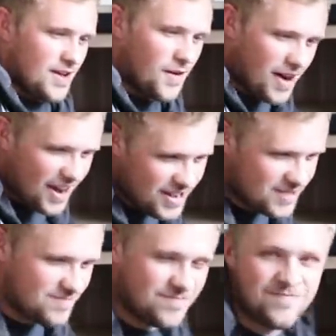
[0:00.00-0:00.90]
well, are you...
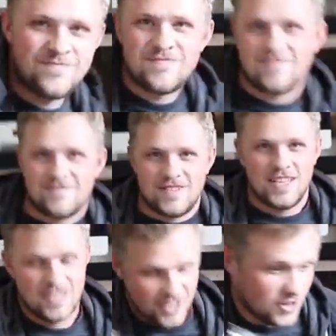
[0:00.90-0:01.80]

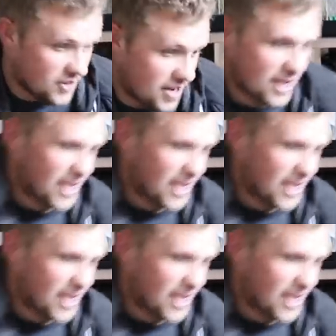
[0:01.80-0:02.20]
You don't get